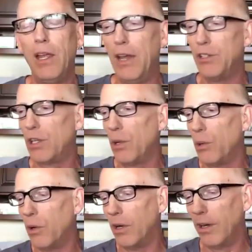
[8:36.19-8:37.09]
And
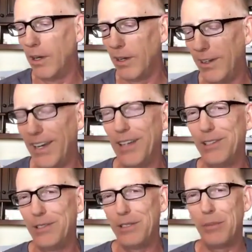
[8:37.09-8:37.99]
so,
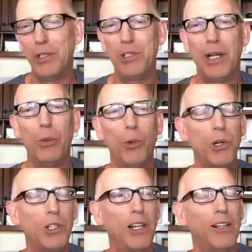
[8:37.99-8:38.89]
somebody's saying
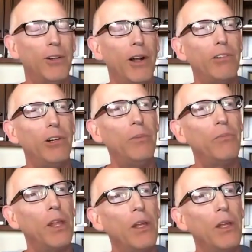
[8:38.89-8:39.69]
worst Hitler ever.